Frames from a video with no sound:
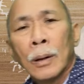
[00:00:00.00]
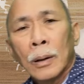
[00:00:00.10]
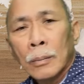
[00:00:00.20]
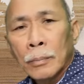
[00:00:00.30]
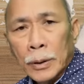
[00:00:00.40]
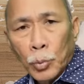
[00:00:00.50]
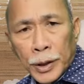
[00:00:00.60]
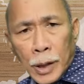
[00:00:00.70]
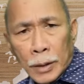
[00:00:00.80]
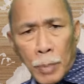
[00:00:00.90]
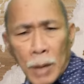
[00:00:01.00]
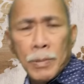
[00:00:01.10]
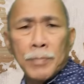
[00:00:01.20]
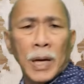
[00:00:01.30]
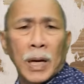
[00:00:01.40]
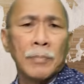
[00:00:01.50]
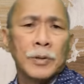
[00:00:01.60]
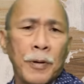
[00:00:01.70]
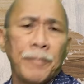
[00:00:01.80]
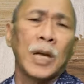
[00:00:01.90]
But when that baby becomes
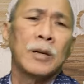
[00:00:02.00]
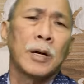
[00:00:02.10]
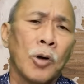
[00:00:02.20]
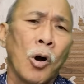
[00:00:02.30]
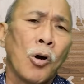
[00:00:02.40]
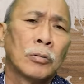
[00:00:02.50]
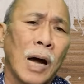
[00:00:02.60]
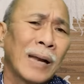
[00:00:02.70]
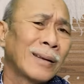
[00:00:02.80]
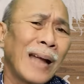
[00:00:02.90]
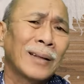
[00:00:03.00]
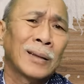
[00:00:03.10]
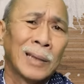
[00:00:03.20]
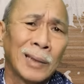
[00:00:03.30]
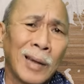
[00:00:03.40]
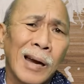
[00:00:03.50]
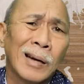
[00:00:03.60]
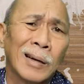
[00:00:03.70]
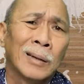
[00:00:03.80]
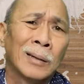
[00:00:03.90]
15 years old and not
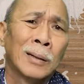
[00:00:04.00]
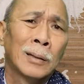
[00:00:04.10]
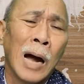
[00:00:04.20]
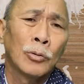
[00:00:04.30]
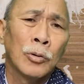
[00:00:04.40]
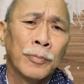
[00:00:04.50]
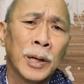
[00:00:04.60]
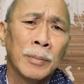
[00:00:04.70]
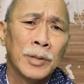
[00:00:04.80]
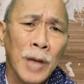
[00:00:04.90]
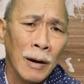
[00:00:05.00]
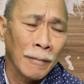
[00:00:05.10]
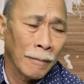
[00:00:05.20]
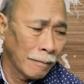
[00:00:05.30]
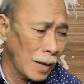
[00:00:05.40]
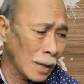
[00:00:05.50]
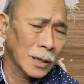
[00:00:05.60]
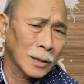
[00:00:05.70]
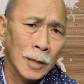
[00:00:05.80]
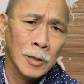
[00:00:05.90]
learn how to feed himself, that's a
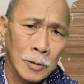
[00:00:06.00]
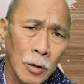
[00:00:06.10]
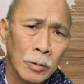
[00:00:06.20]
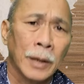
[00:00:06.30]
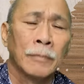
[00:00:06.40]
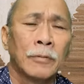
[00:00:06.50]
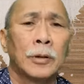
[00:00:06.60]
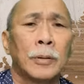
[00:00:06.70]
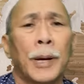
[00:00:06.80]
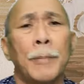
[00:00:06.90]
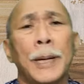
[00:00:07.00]
sad story for the baby.